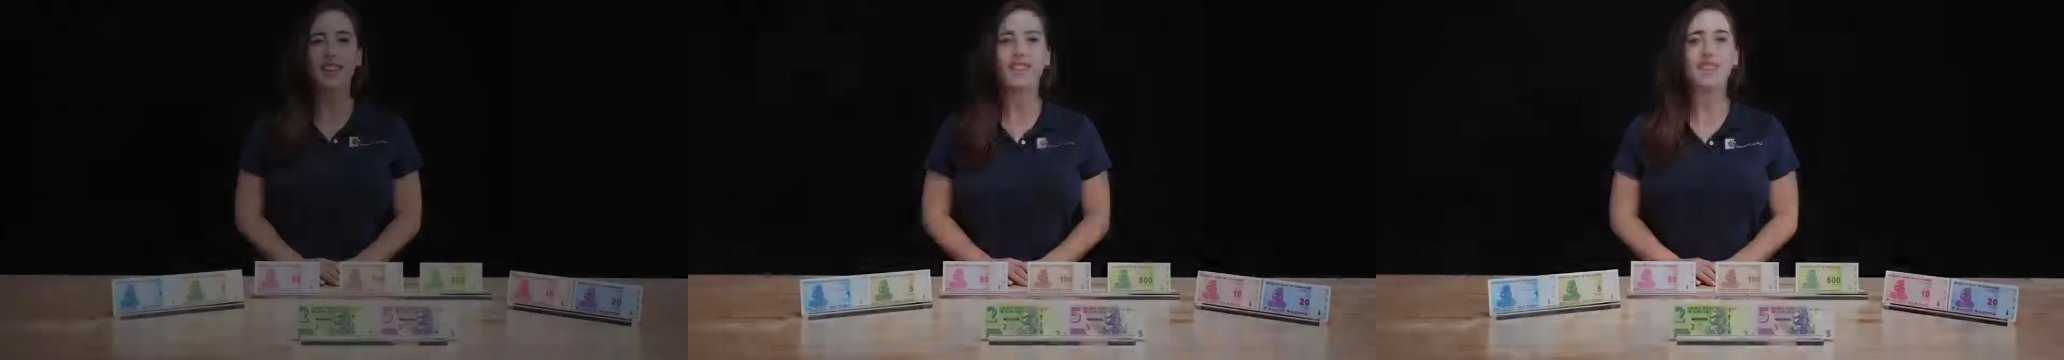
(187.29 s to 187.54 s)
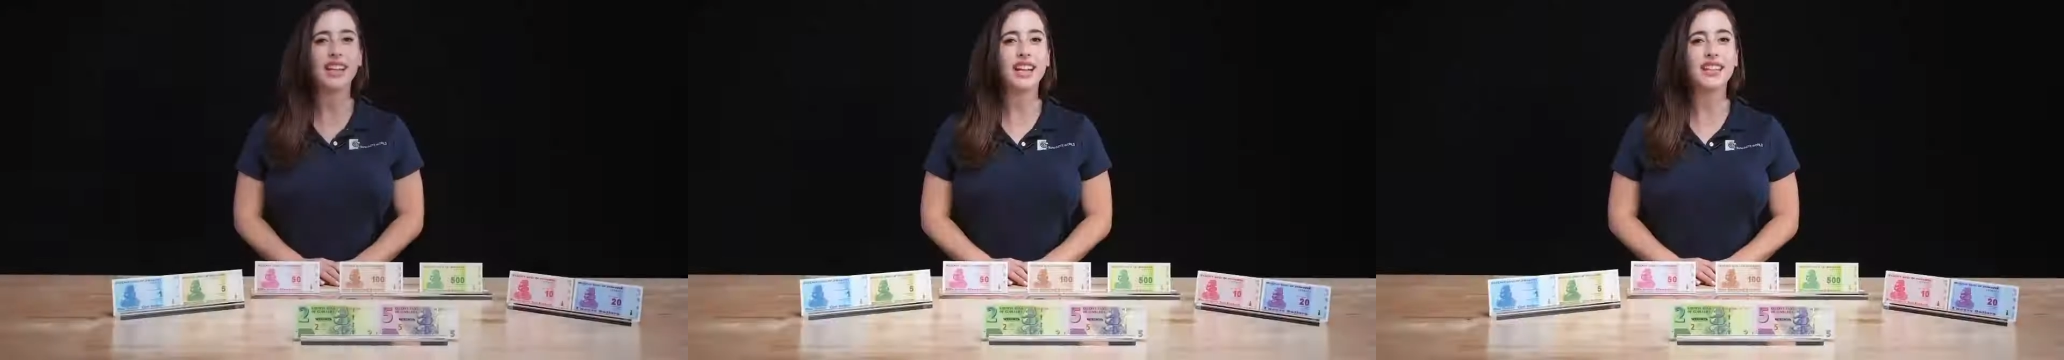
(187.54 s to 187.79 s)

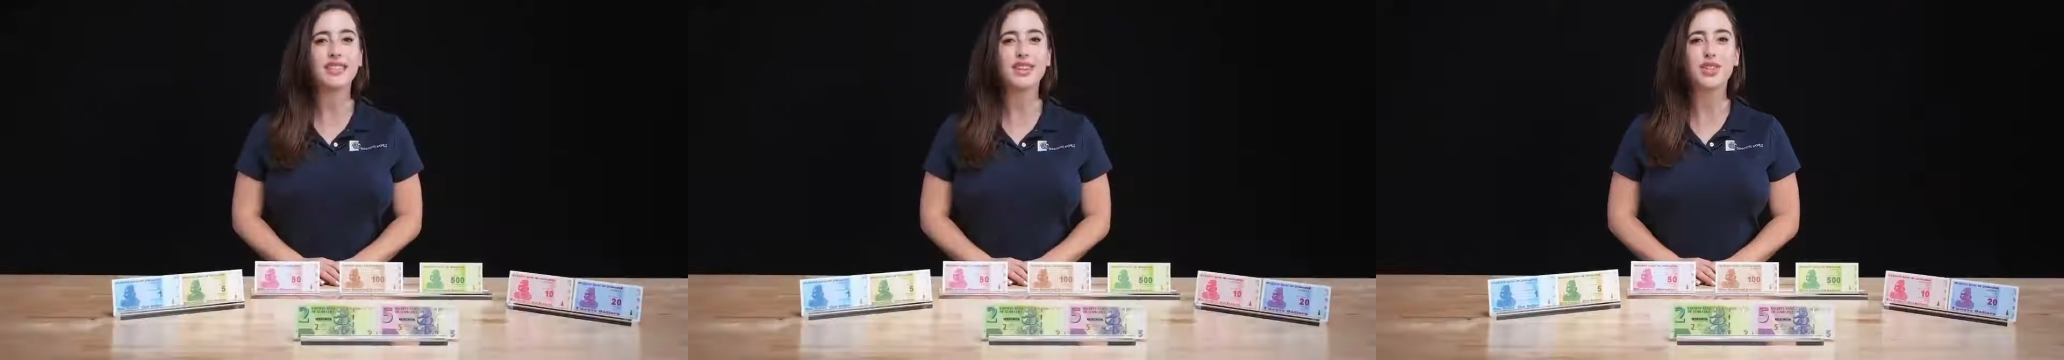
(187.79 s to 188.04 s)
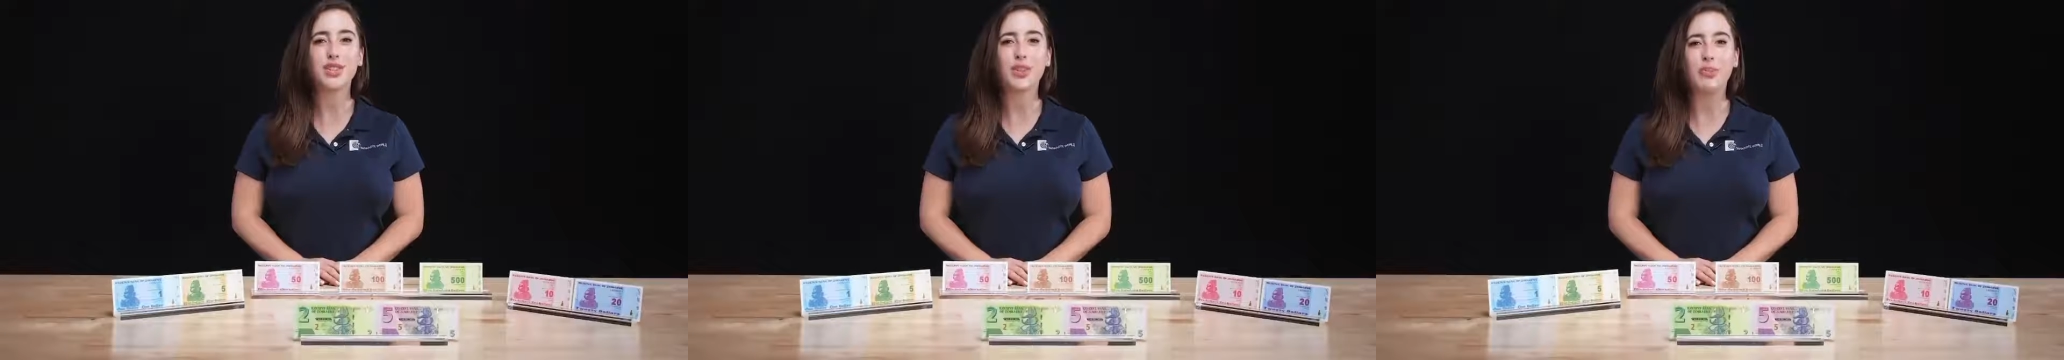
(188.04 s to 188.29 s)
The latest
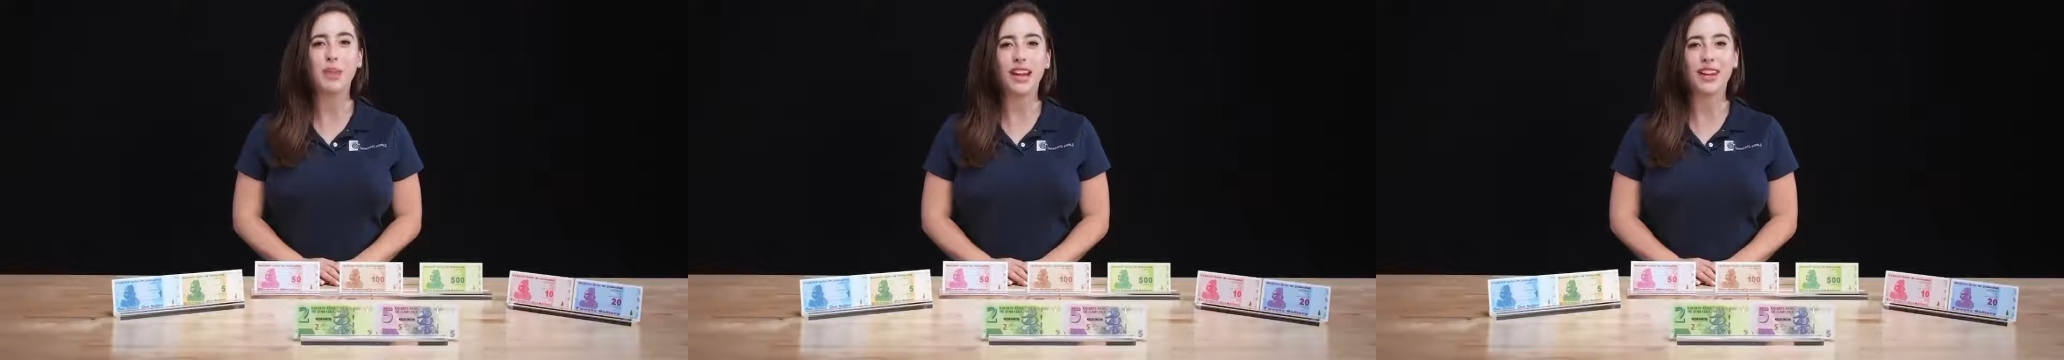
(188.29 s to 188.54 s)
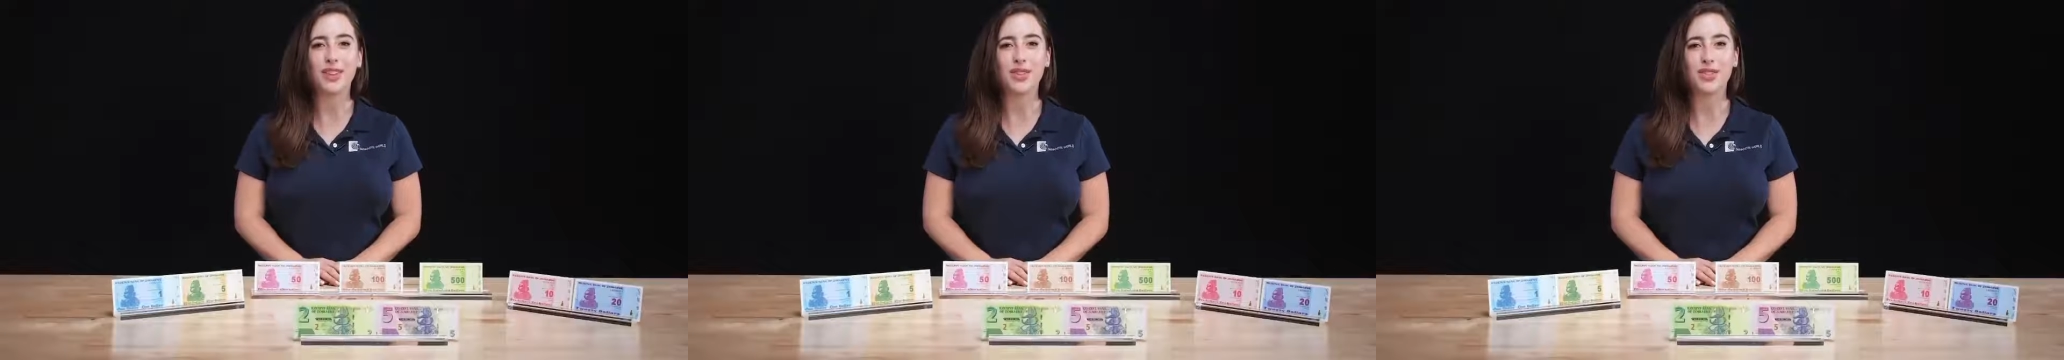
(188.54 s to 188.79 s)
issue of
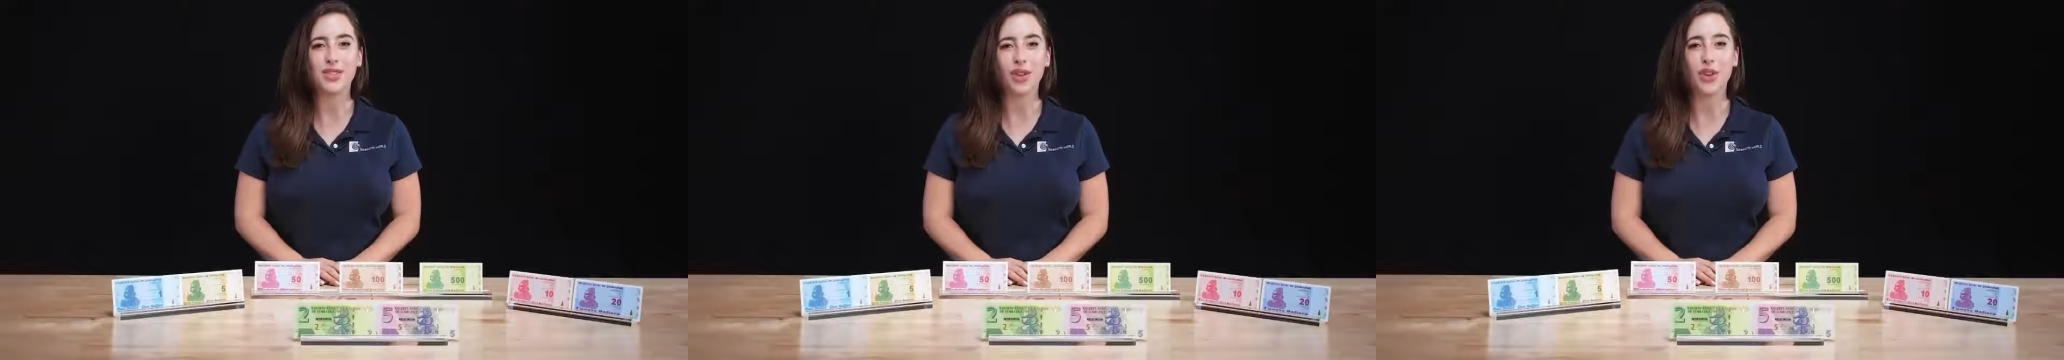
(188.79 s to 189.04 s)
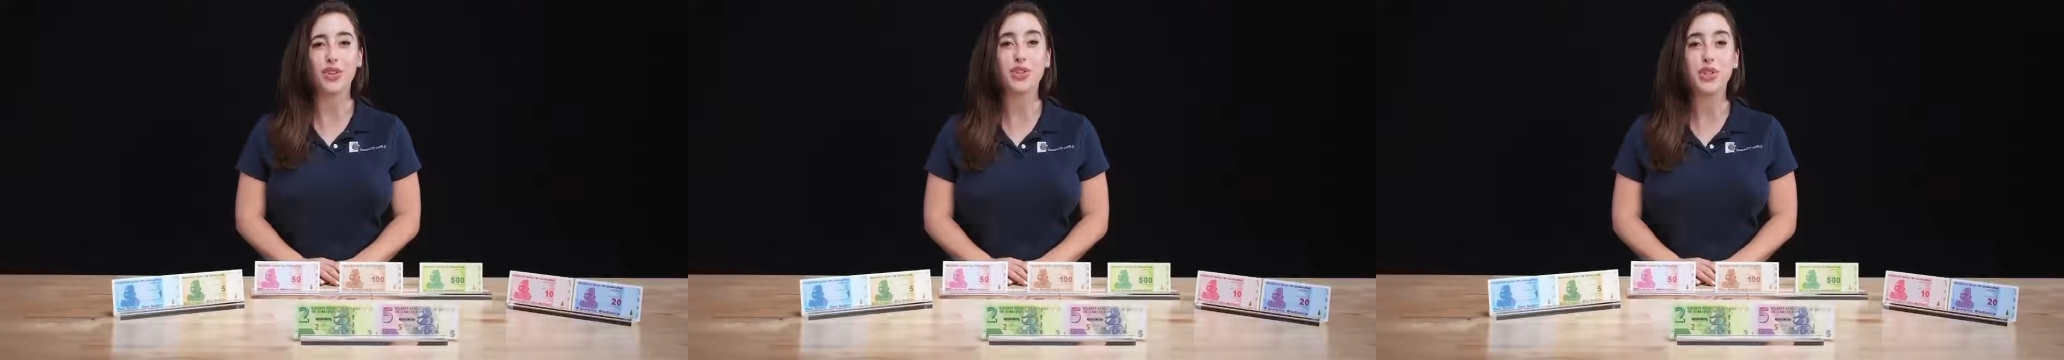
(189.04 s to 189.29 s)
banknotes
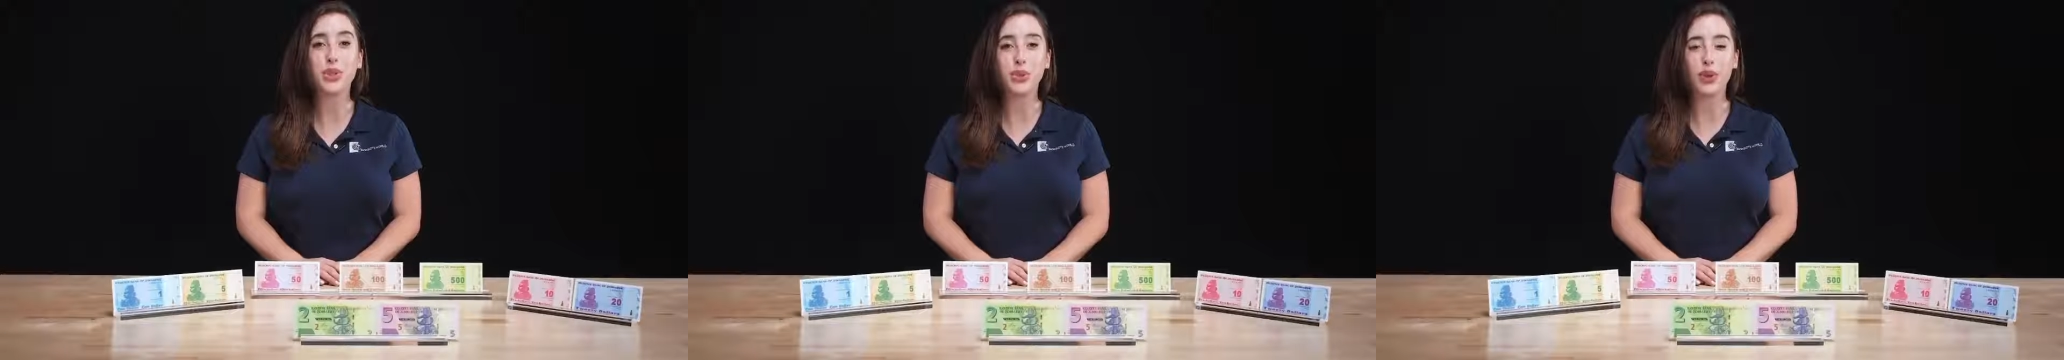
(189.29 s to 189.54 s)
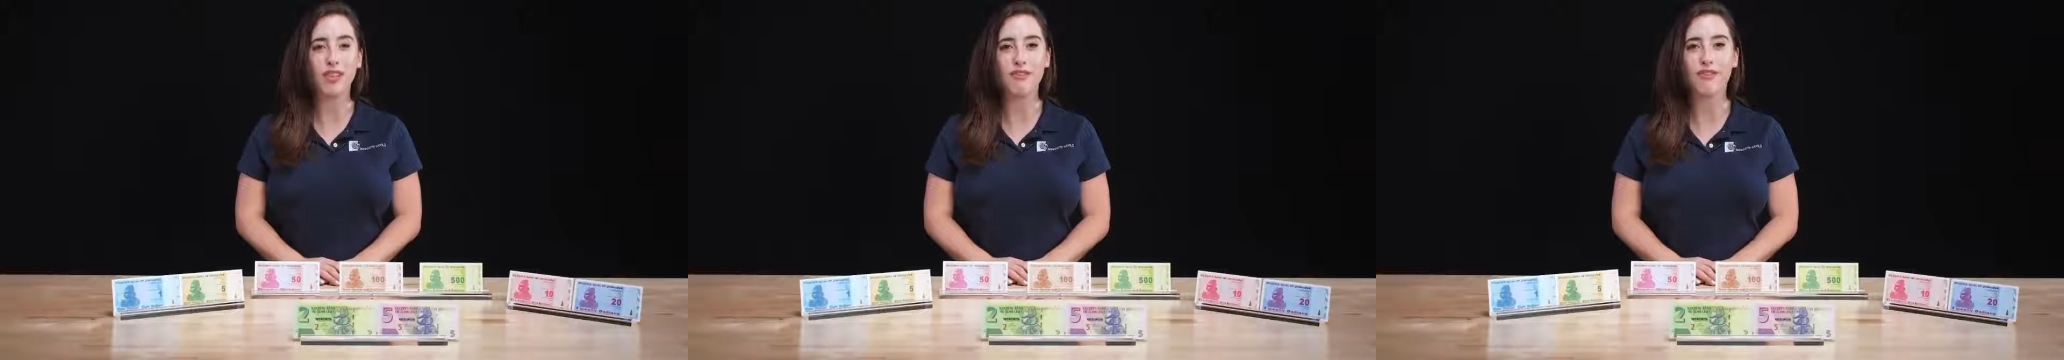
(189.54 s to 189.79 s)
are the
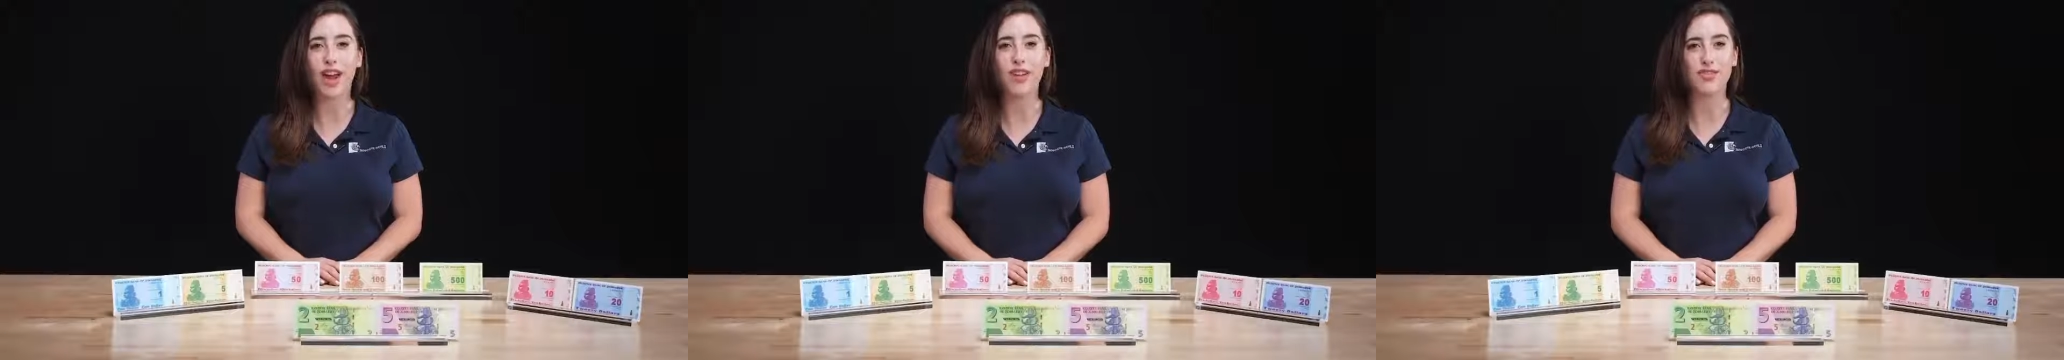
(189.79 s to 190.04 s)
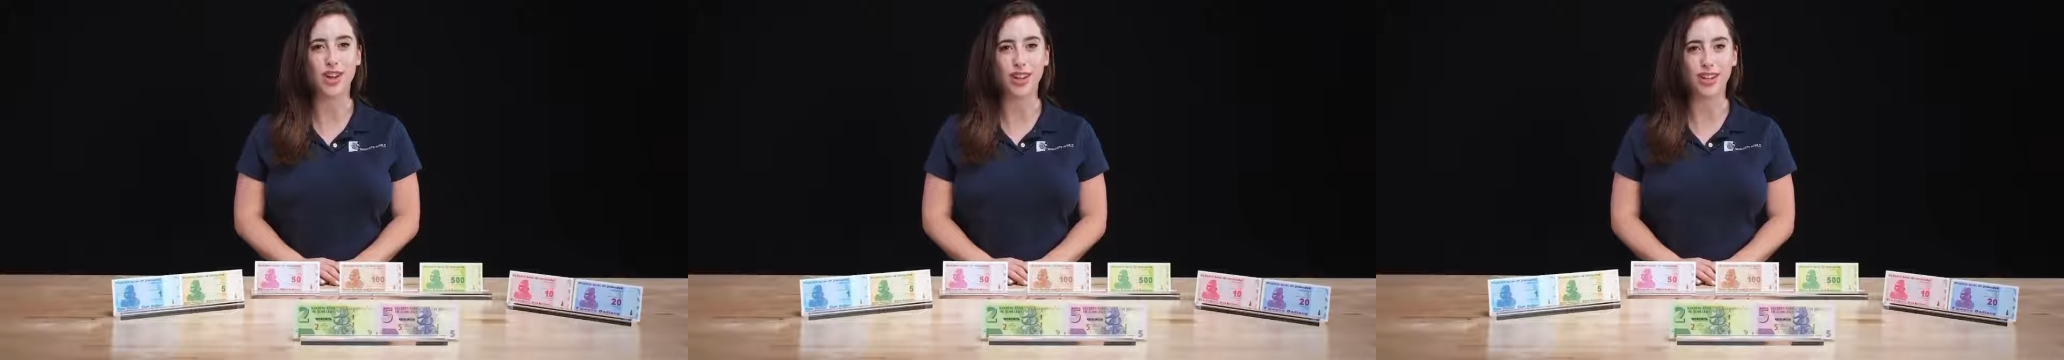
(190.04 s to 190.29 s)
$2 and
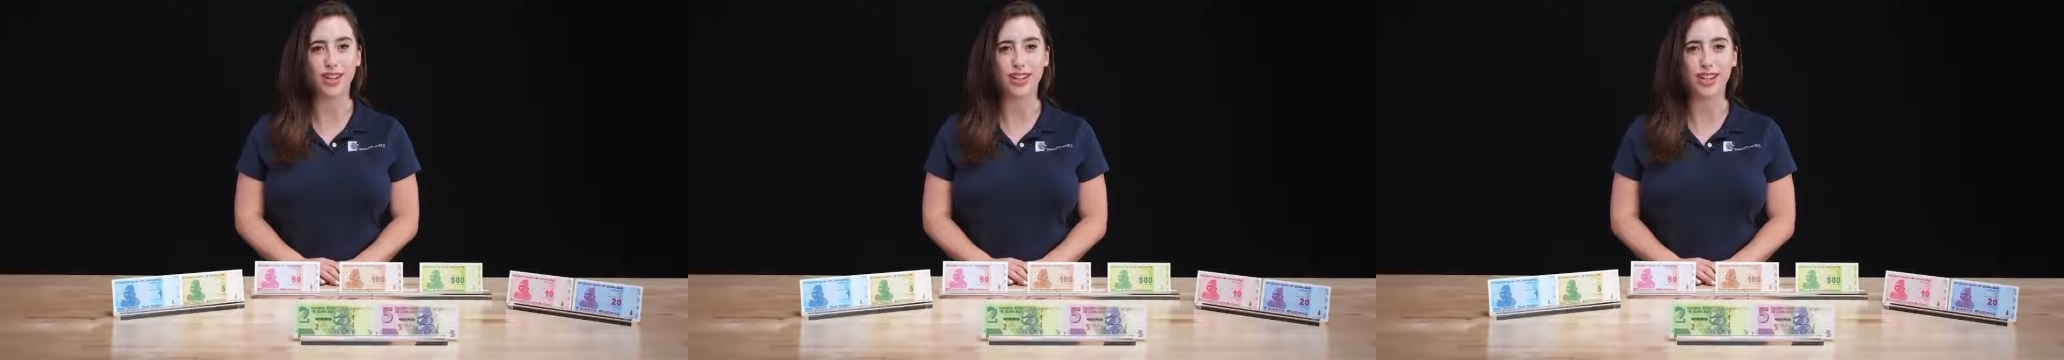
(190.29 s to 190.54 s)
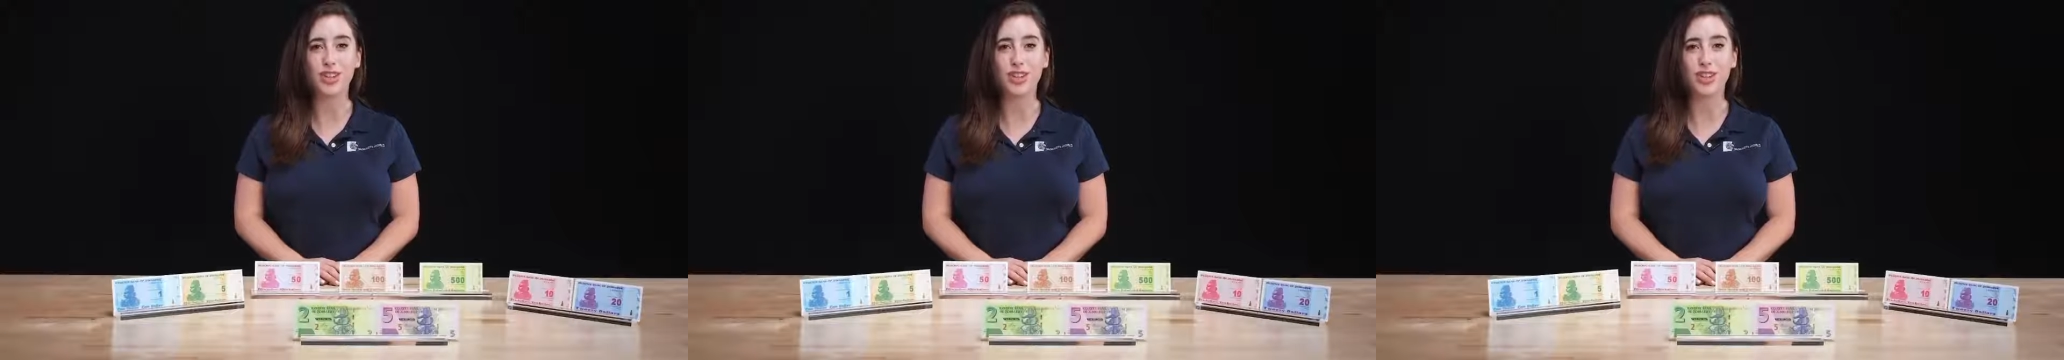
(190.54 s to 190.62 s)
$5,